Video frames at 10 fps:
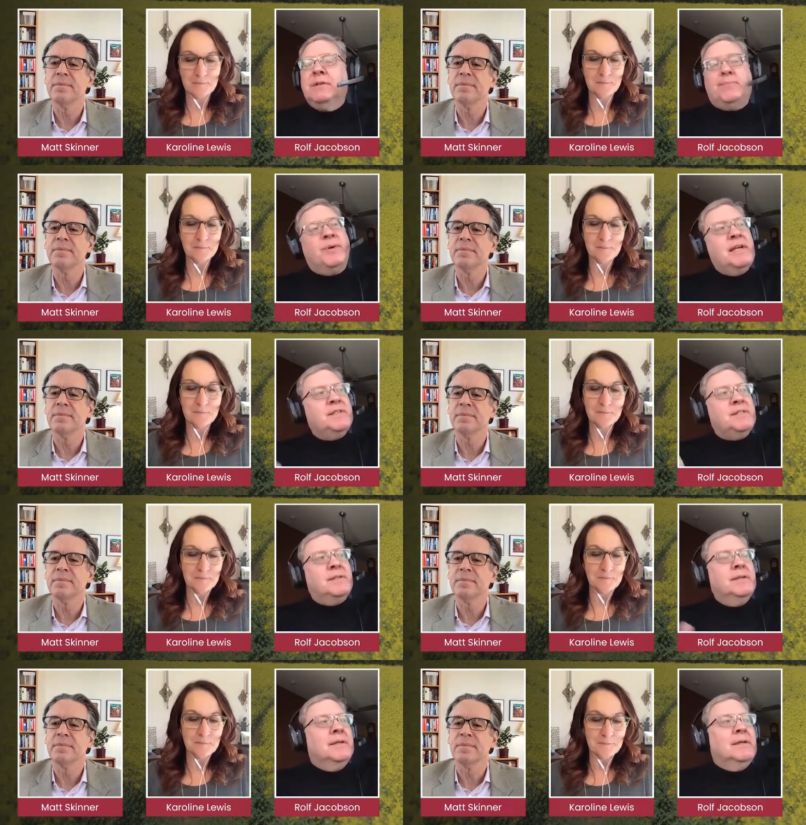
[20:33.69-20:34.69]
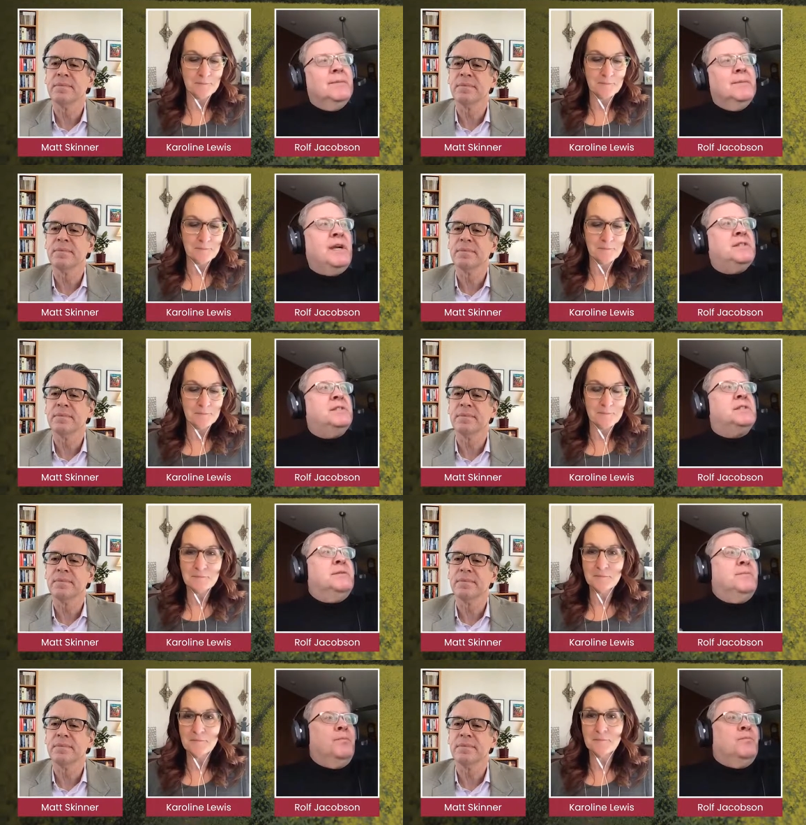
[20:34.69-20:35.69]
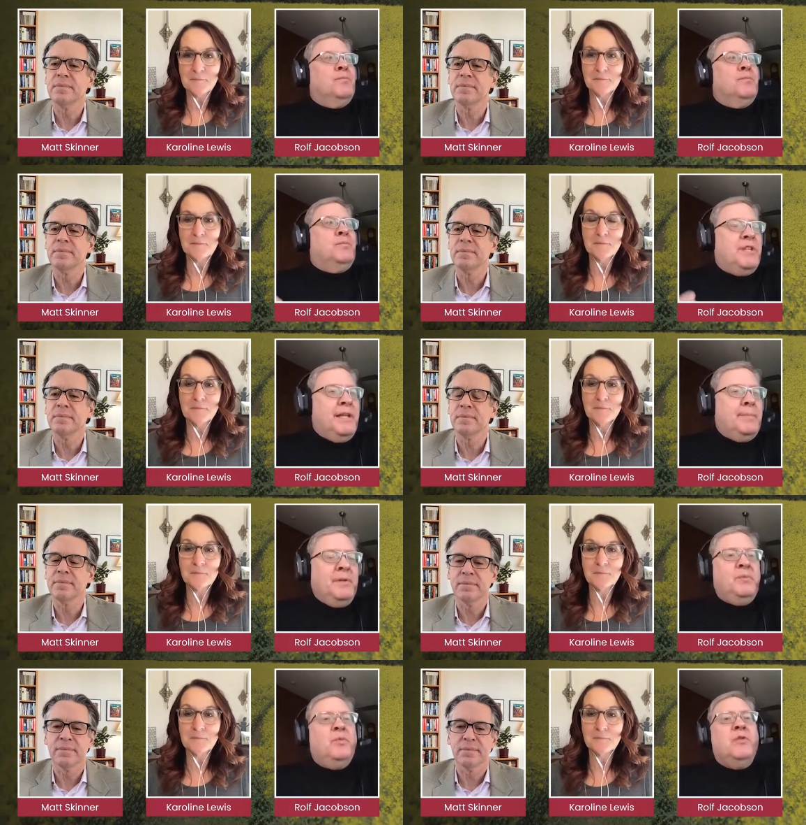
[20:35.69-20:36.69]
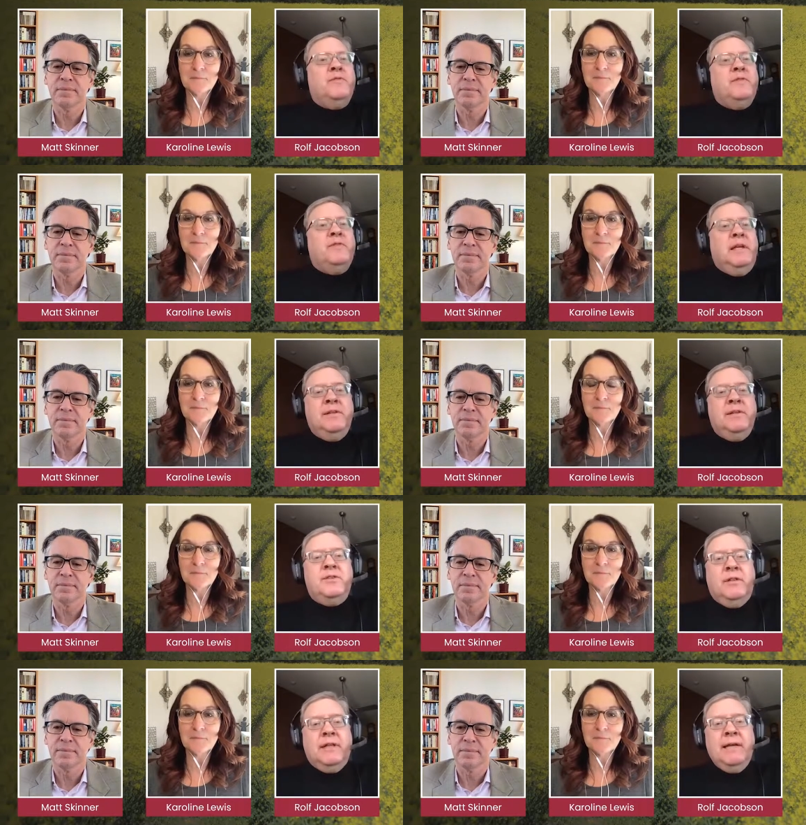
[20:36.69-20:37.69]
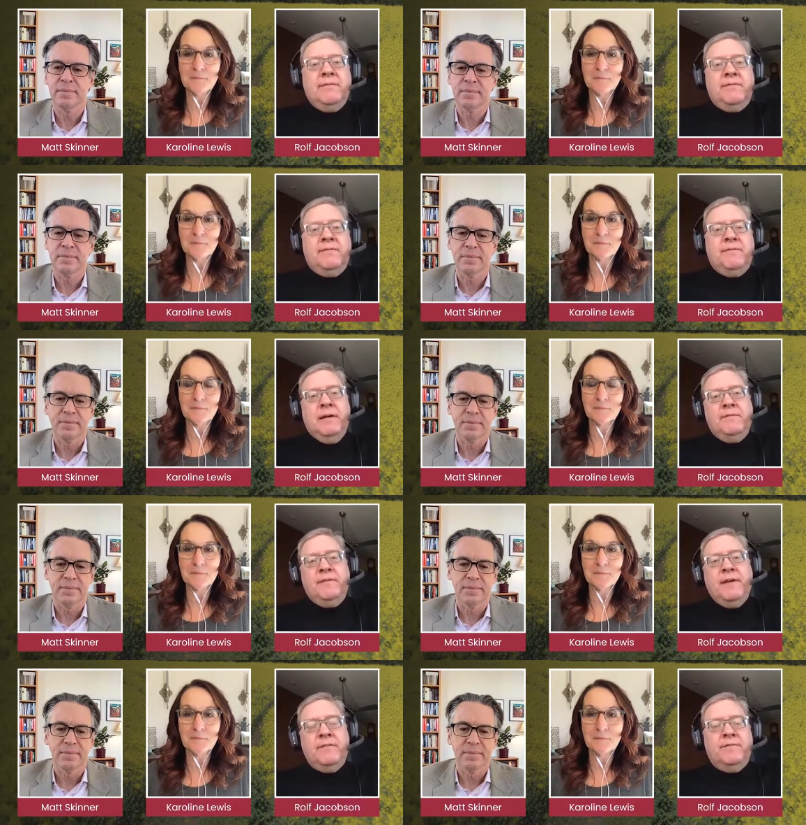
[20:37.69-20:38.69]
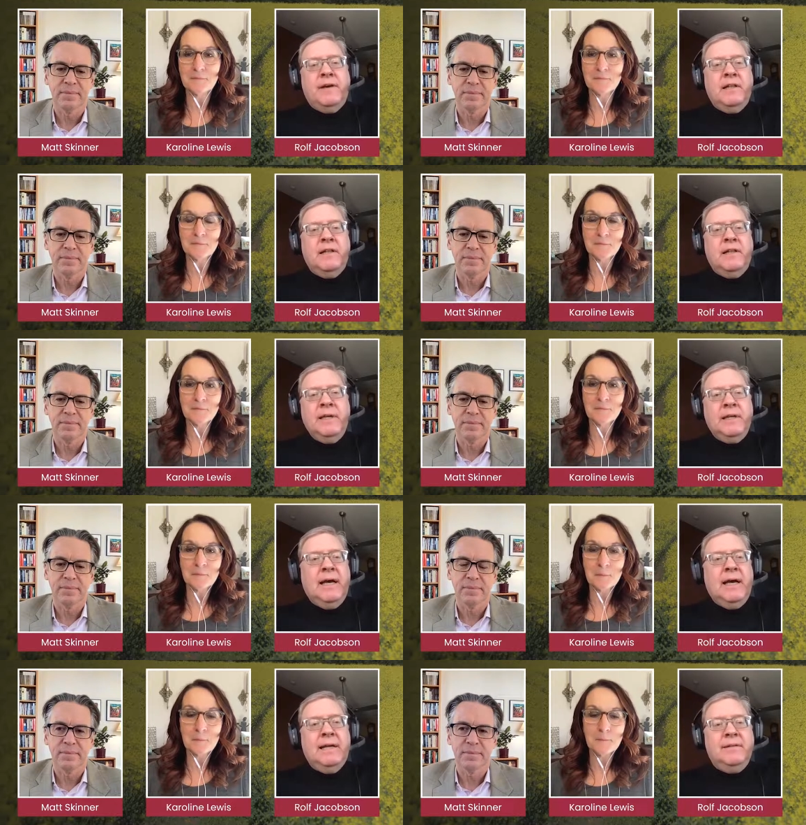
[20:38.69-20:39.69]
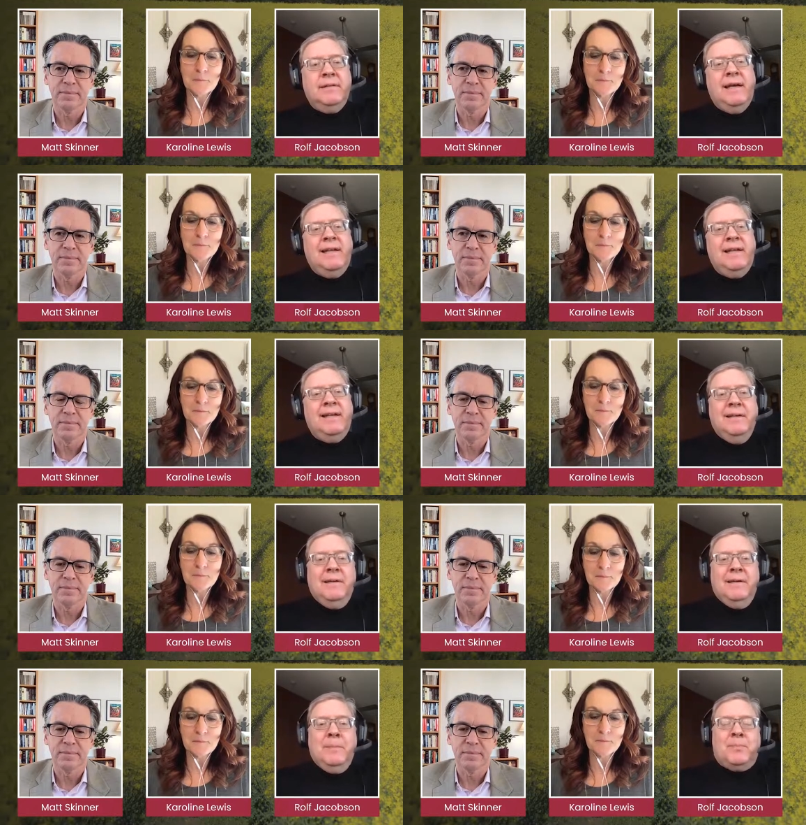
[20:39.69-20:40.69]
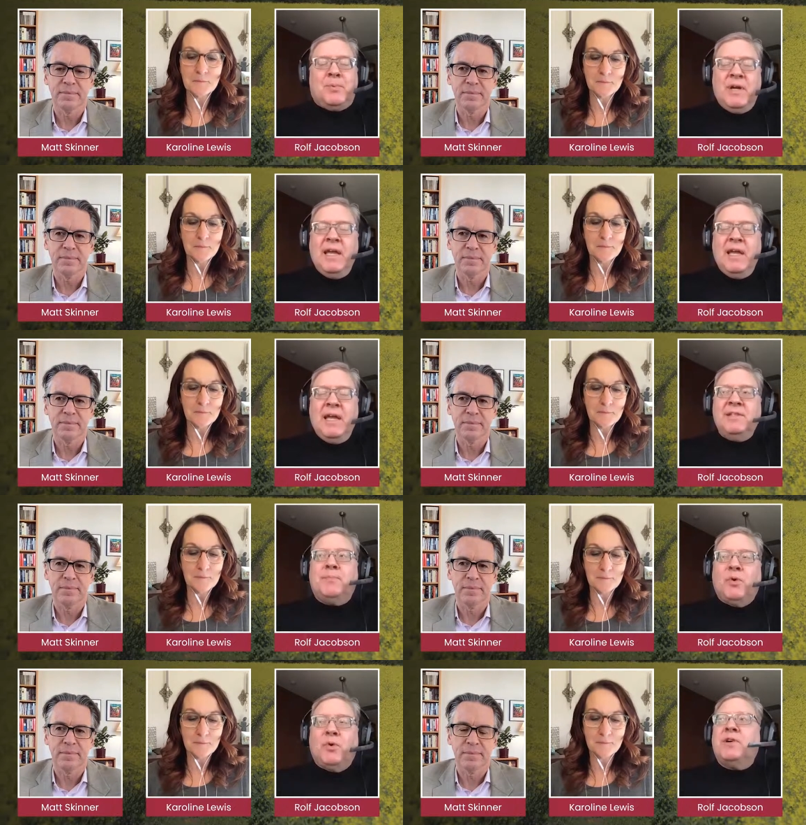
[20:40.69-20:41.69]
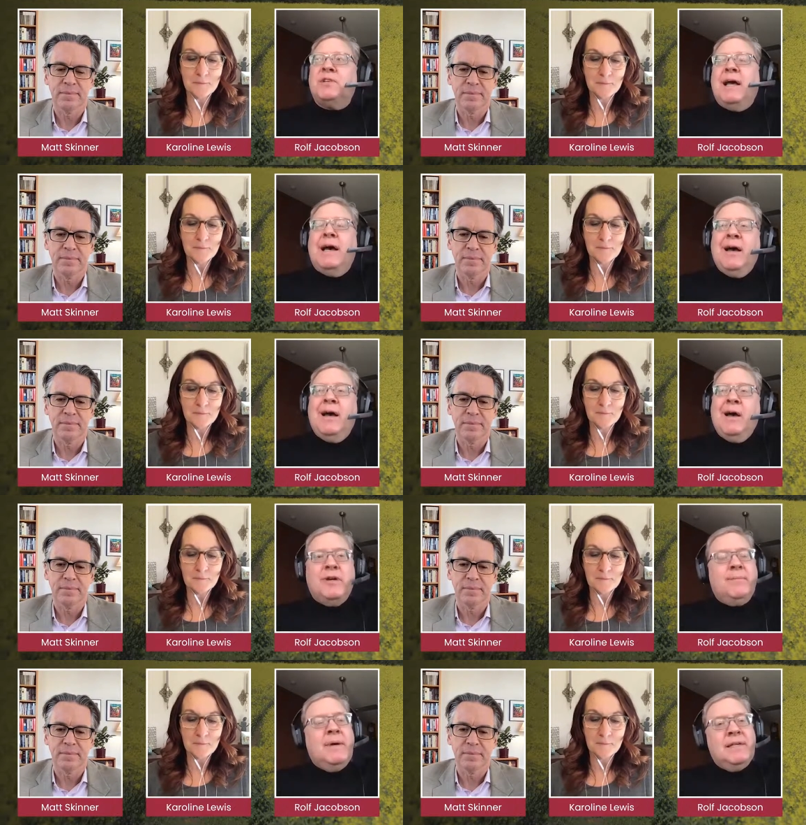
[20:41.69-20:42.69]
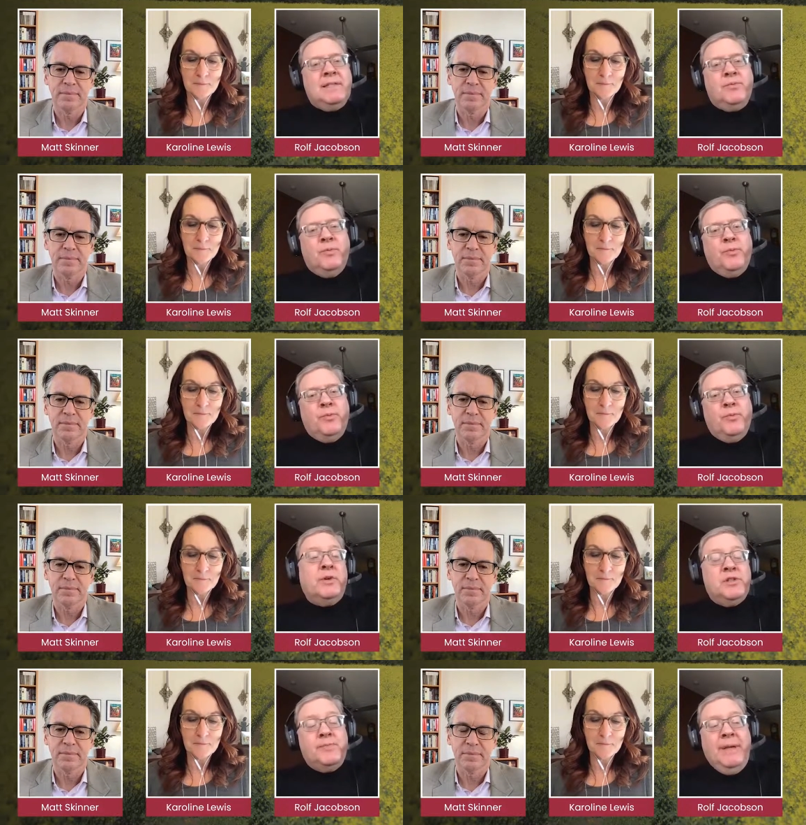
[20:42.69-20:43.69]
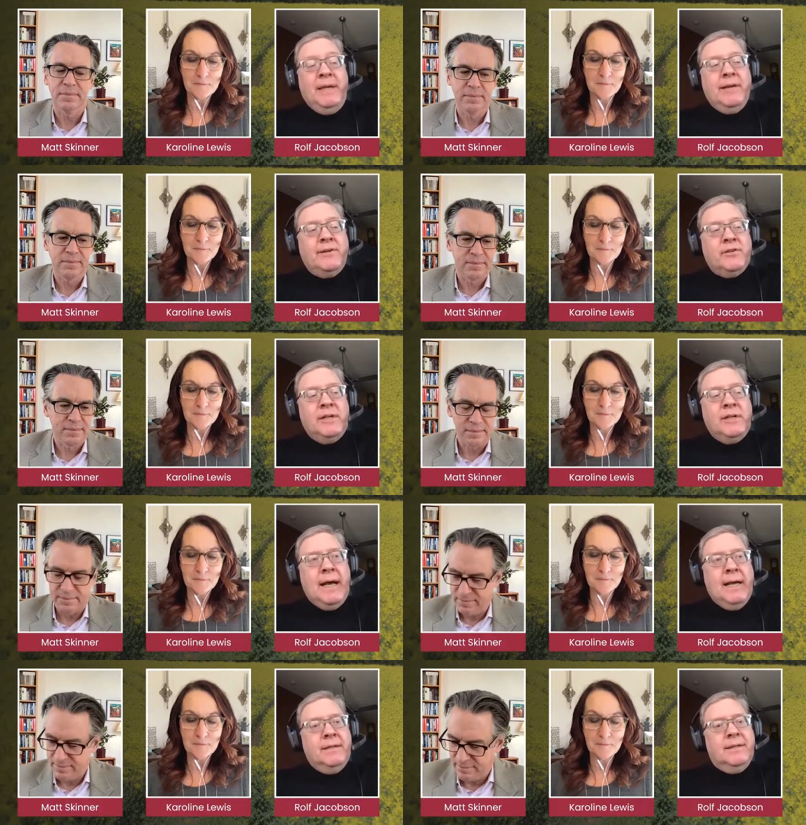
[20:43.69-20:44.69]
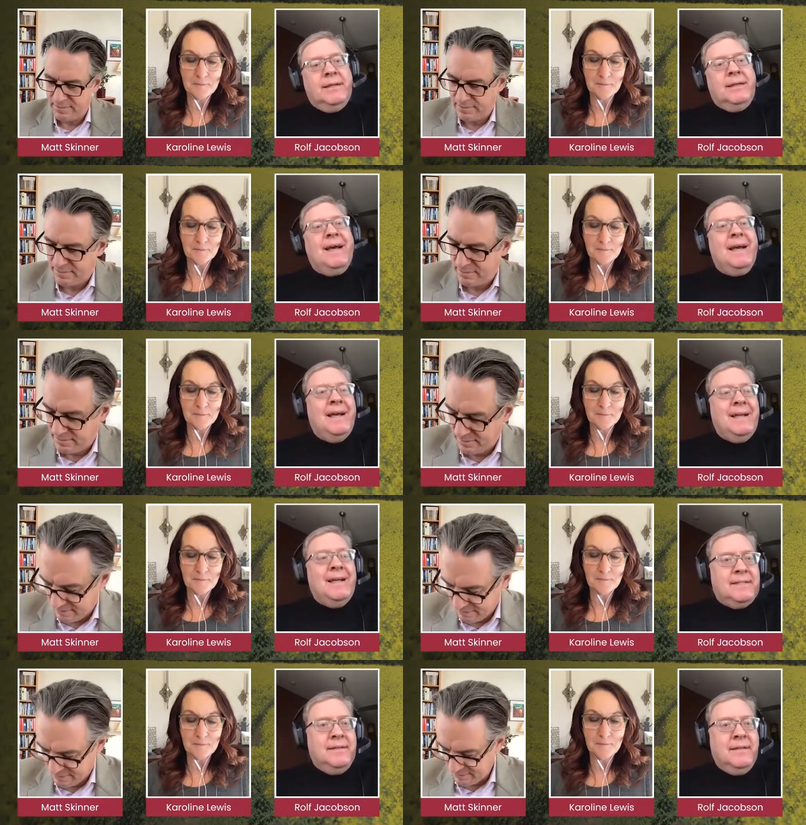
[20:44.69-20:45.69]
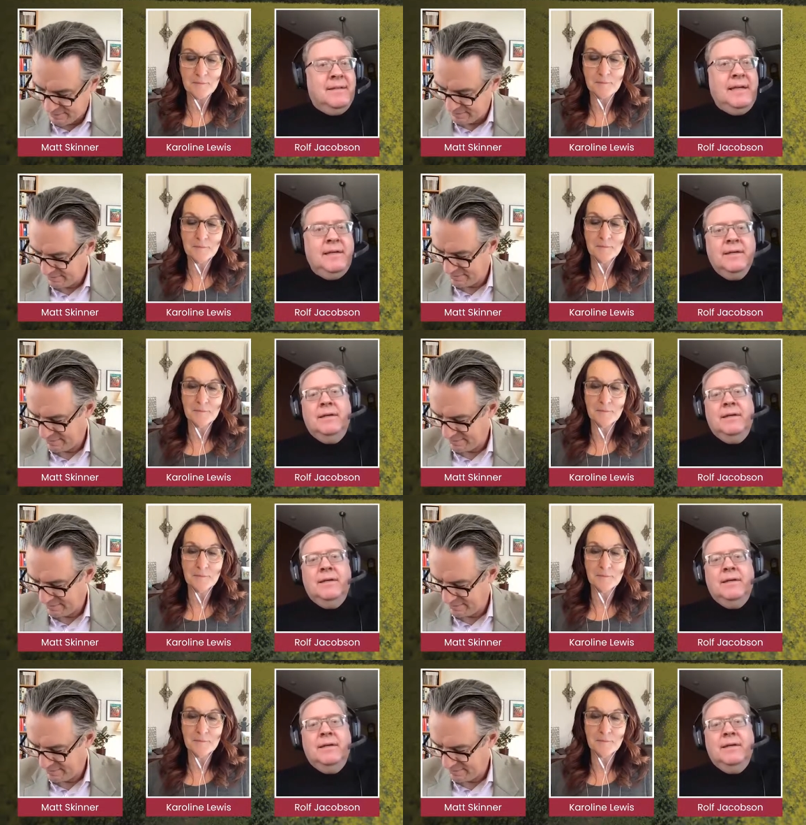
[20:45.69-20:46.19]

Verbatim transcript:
Speaker 1: that praise, praise is deeply woven into the life of faith following God, that praise pours out from us, whether we're speaking it or not, constantly